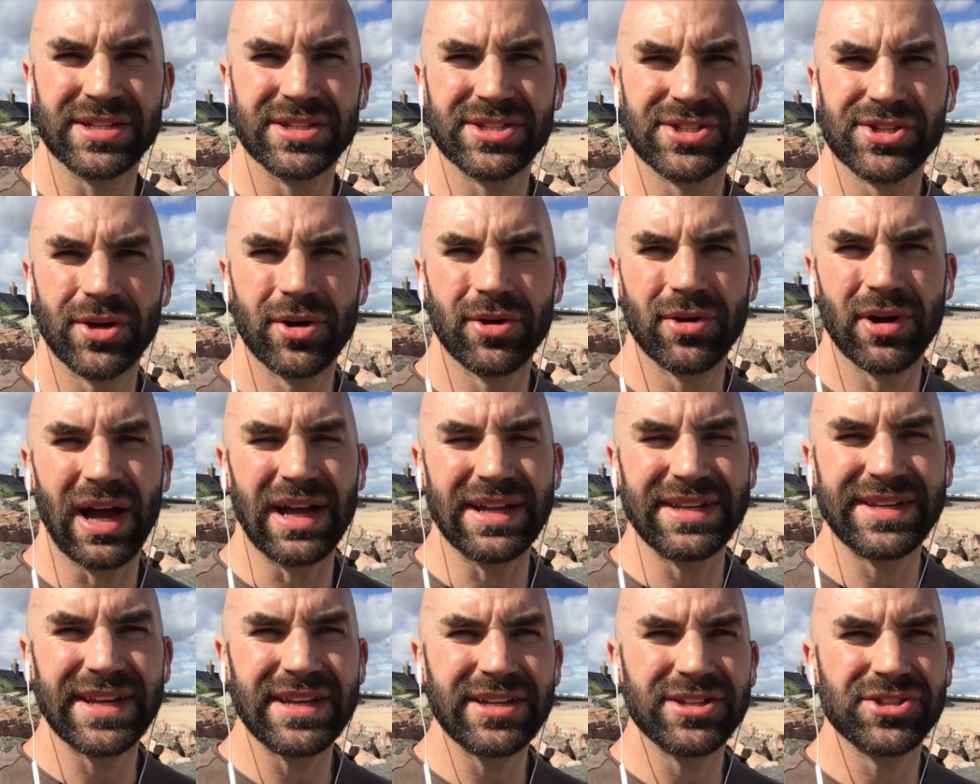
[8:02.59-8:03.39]
So I
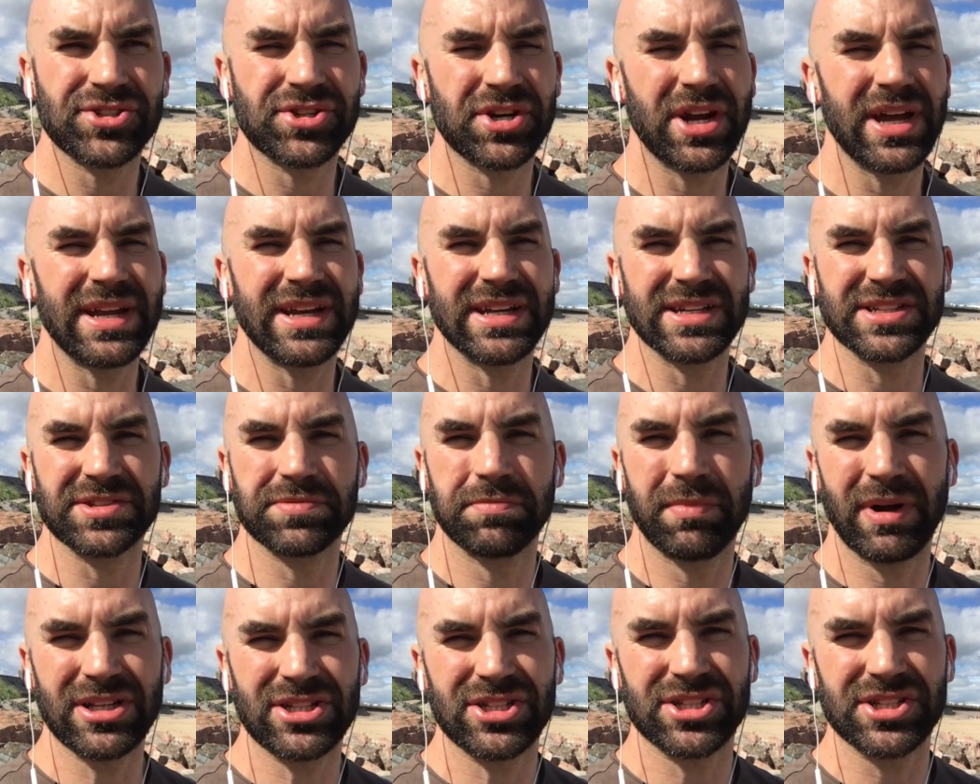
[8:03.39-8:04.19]
didn't train as
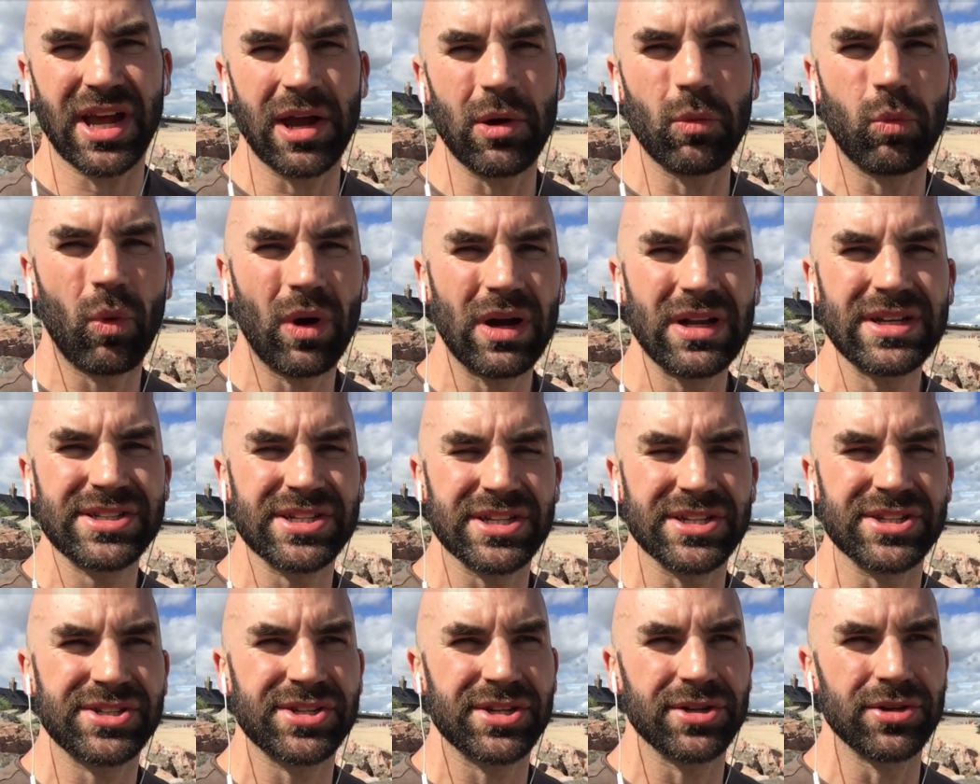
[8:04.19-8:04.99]
much as I
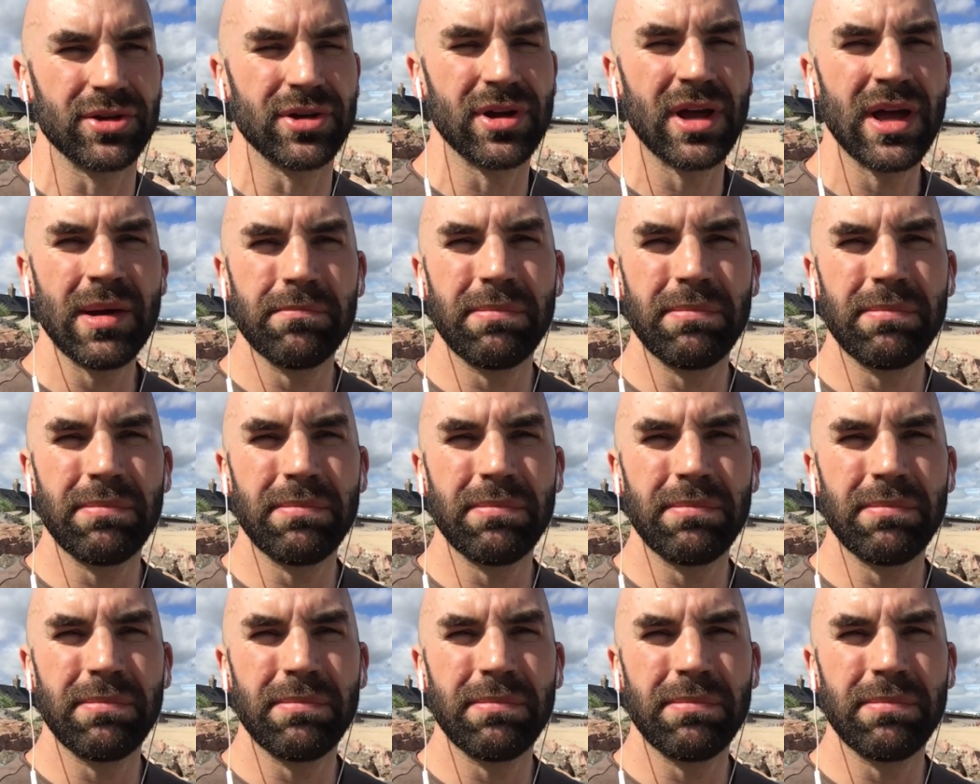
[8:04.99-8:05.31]
wanted to,